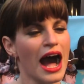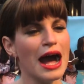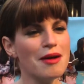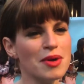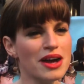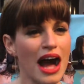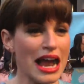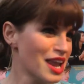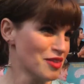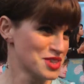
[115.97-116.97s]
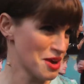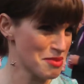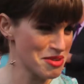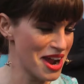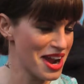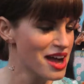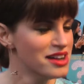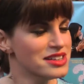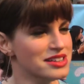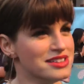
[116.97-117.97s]
um, I love Jeremy Renner.
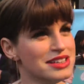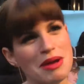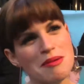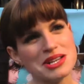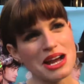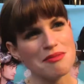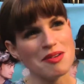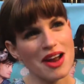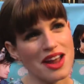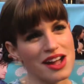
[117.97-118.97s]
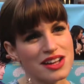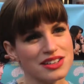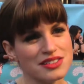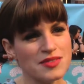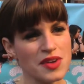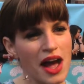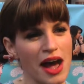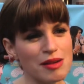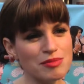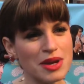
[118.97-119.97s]
Yeah. Maybe Jeremy Renner.
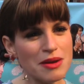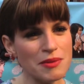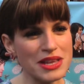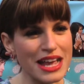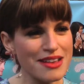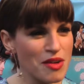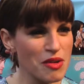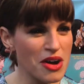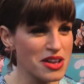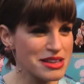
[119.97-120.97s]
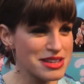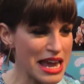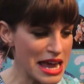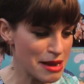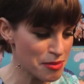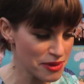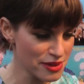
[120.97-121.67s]
Um, but there's oh god, there's a heap.